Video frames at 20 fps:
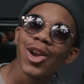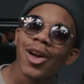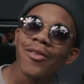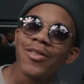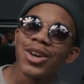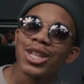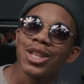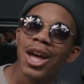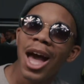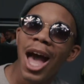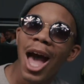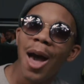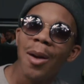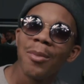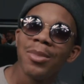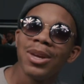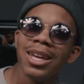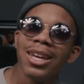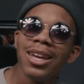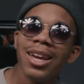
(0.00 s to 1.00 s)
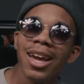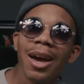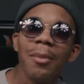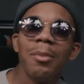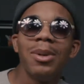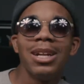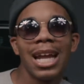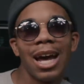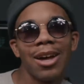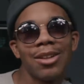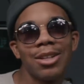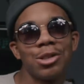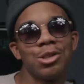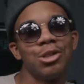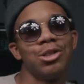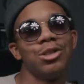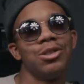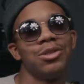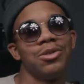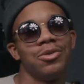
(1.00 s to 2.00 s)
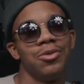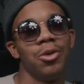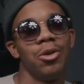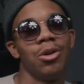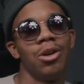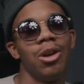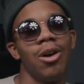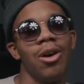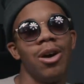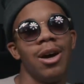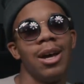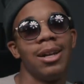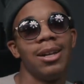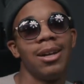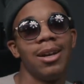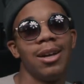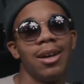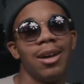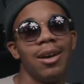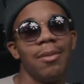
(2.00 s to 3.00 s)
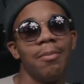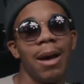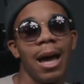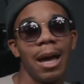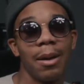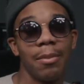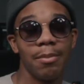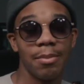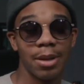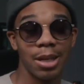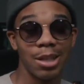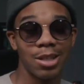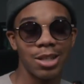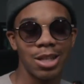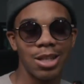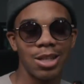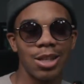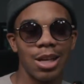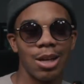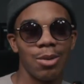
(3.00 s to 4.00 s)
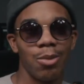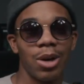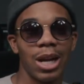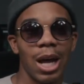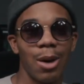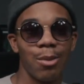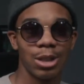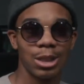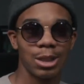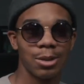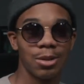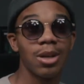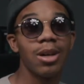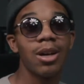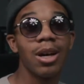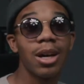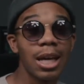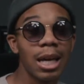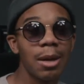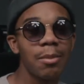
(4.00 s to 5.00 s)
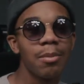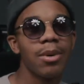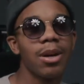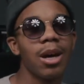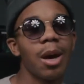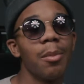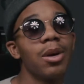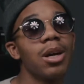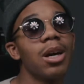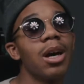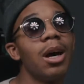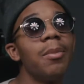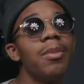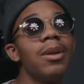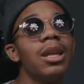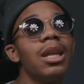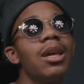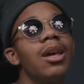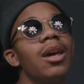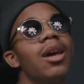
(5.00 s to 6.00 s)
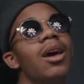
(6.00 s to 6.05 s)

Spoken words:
off as a hobby, but now this is full on my business and what I want to, again, become a company.